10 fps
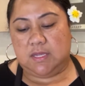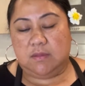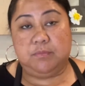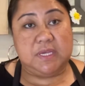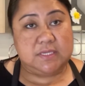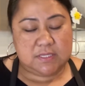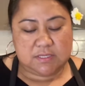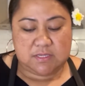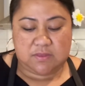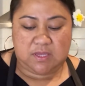mix
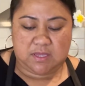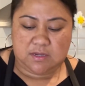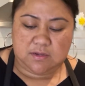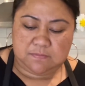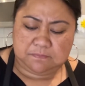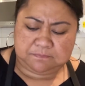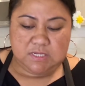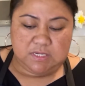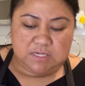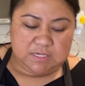is thickened.
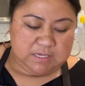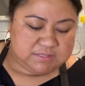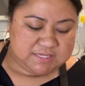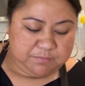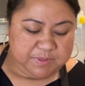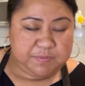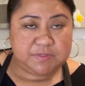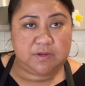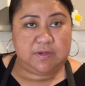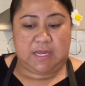Now, some people
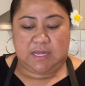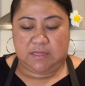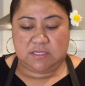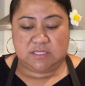don't add the